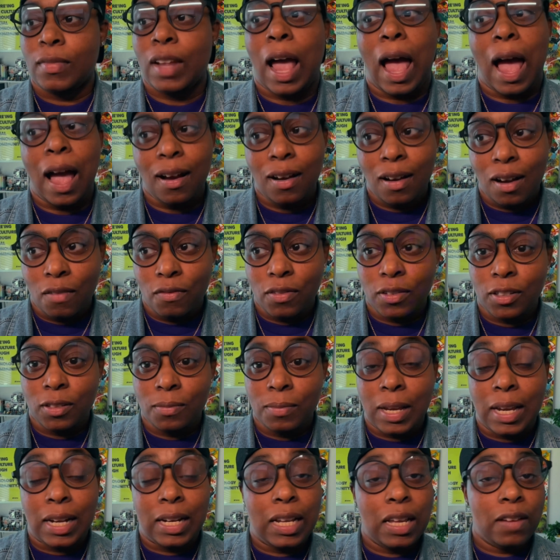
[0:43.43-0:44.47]
I covered them,
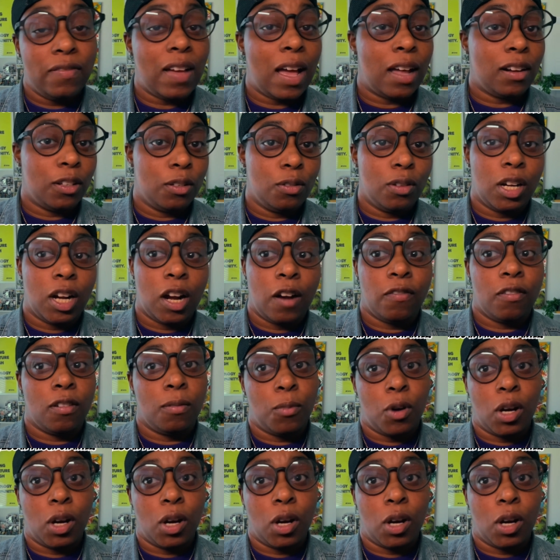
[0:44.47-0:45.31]
and if I do cover them,